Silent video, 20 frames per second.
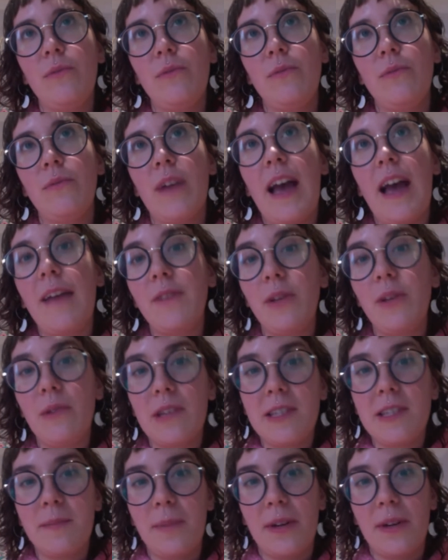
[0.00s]
have you
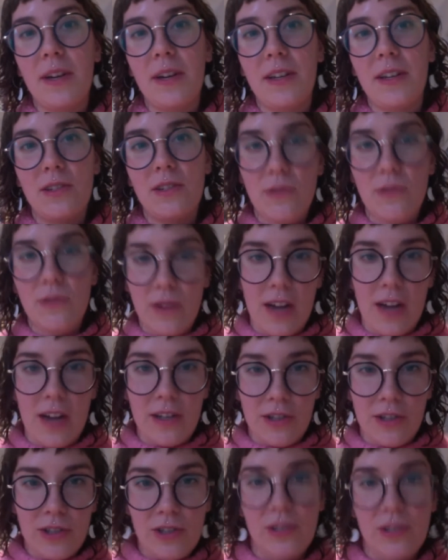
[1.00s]
experienced
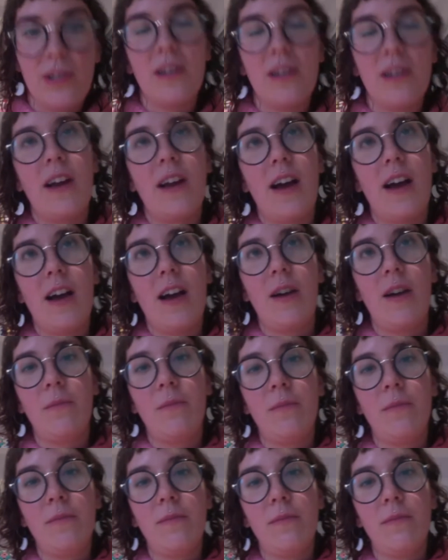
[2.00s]
crunch?
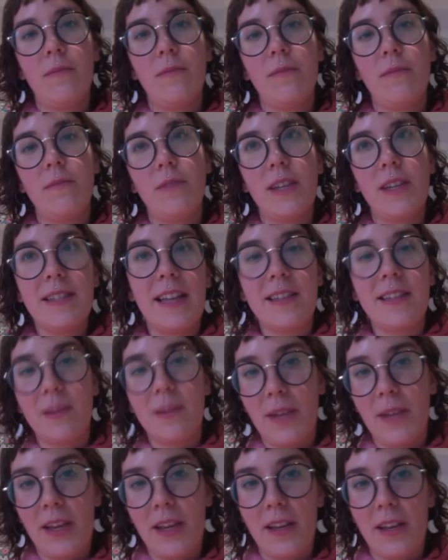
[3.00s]
Is that
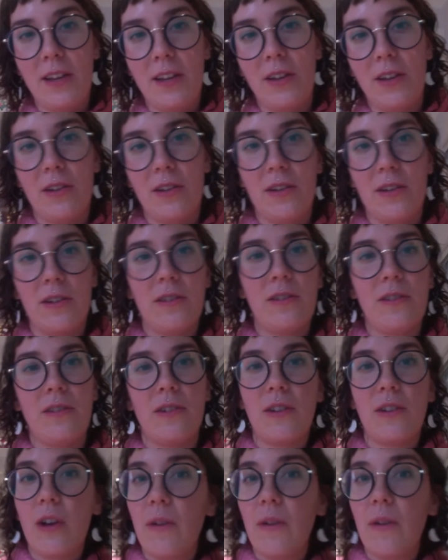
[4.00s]
something you're
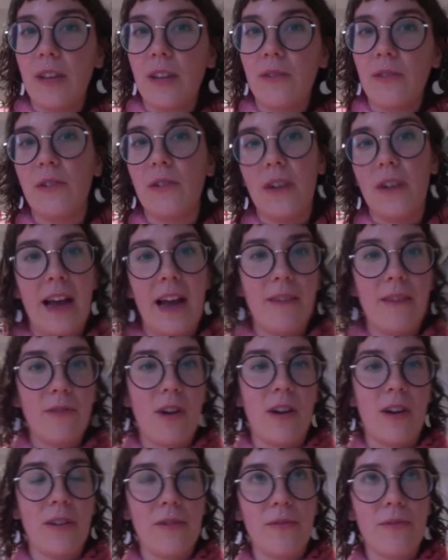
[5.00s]
going through or have
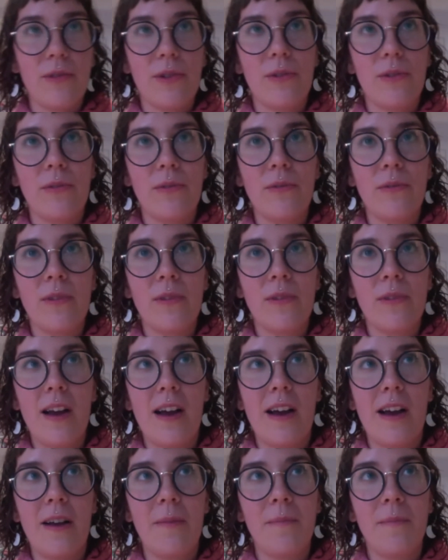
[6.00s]
gone through?
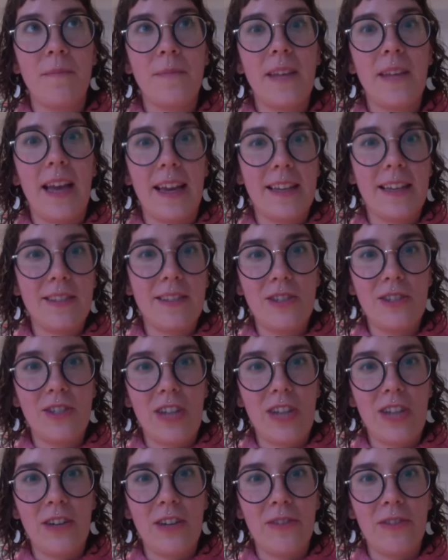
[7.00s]
Yeah, I guess just
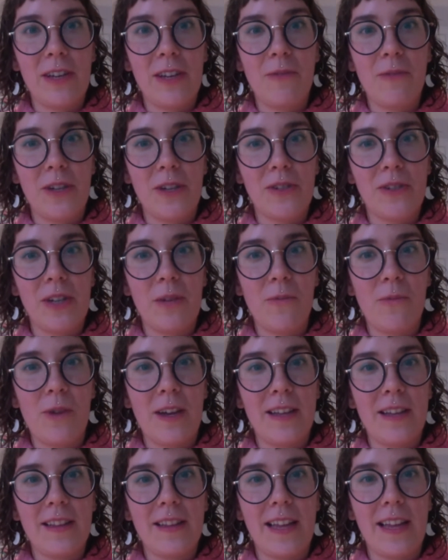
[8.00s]
generally wondering
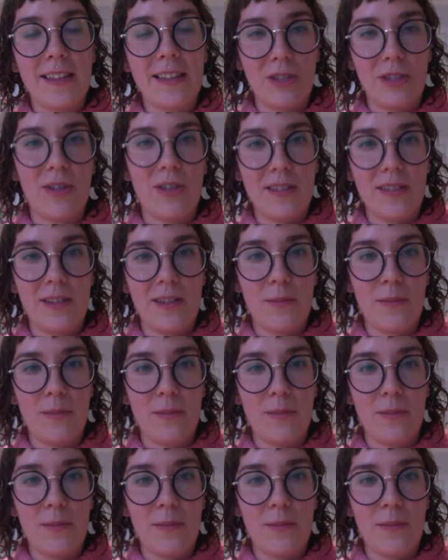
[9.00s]
what like the stress and